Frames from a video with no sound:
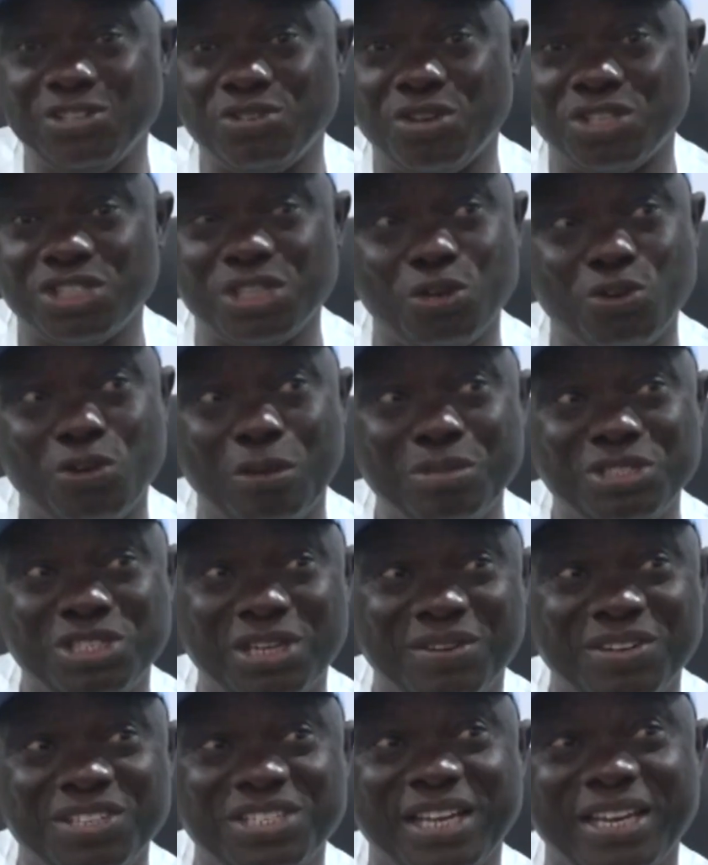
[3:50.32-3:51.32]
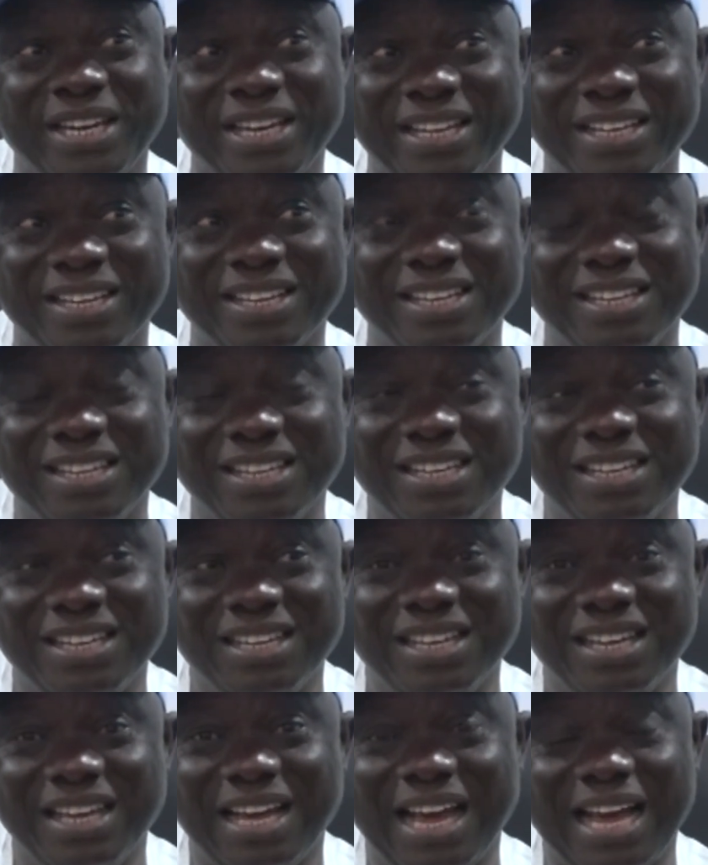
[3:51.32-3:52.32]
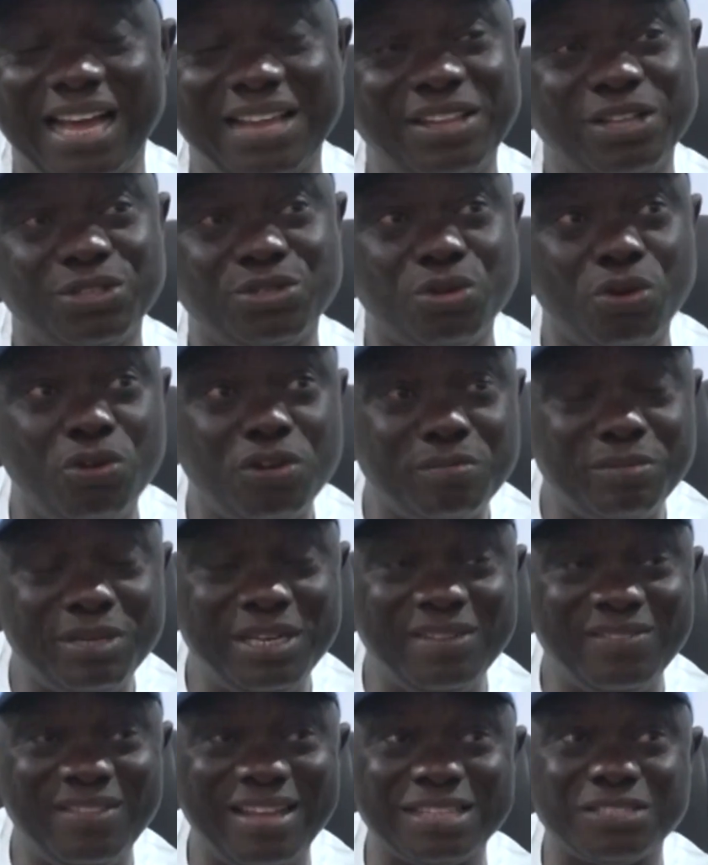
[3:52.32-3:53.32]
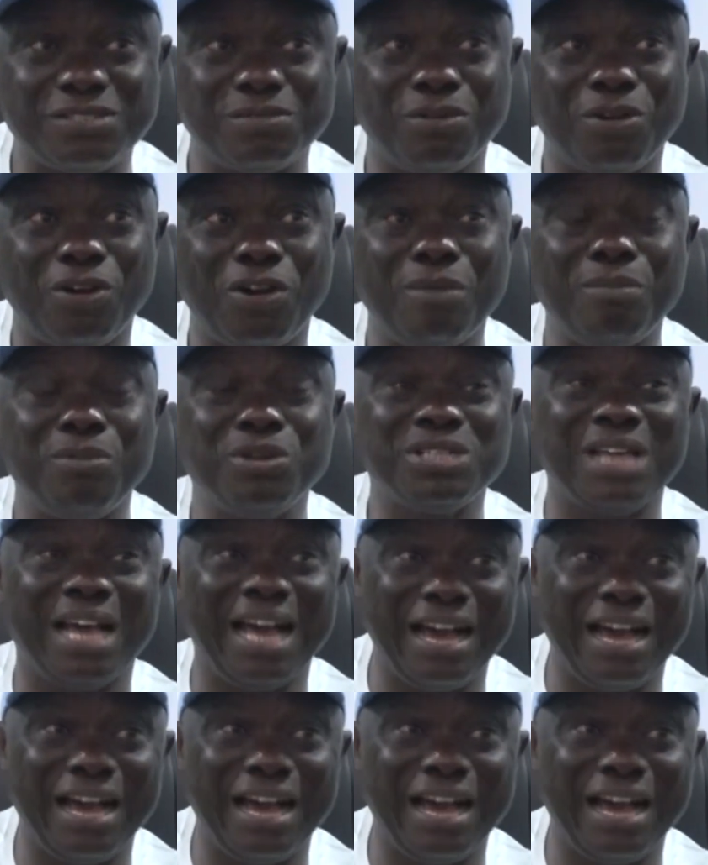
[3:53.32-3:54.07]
Education Commission recently. And they told me that almost